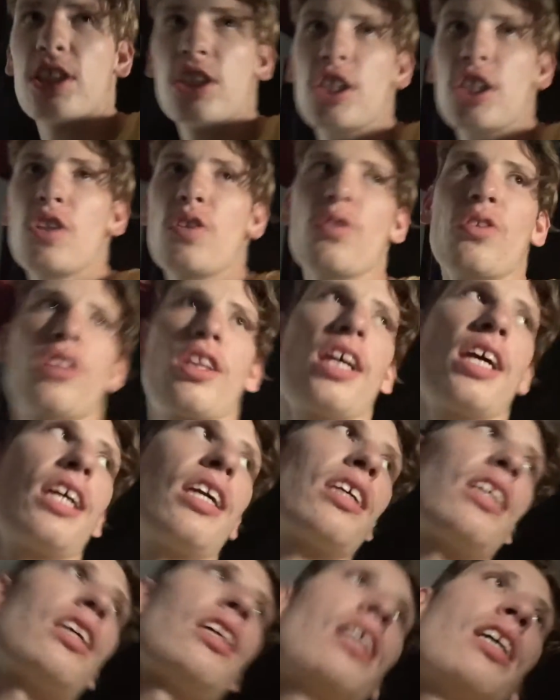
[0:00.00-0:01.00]
do you
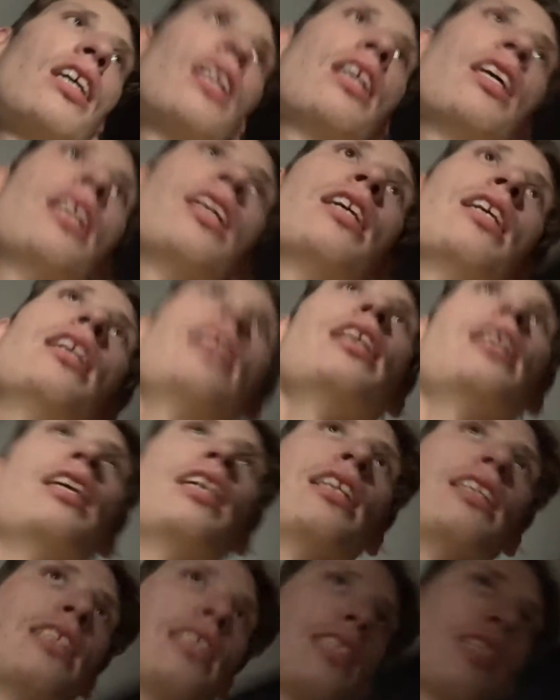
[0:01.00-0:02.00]
think
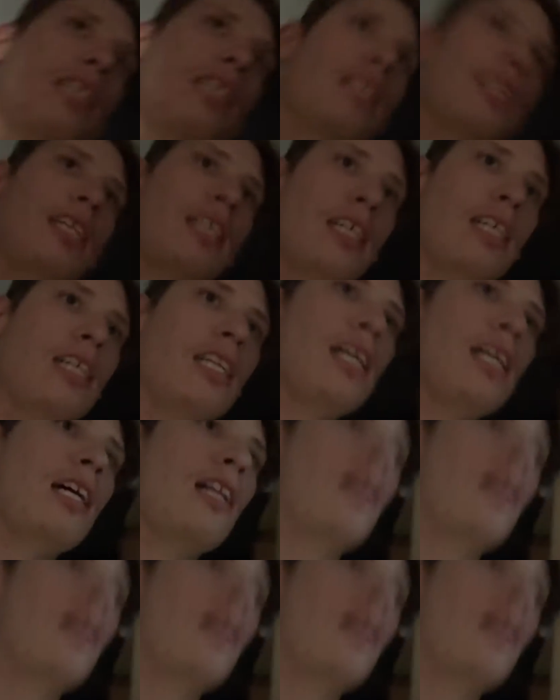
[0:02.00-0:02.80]
is in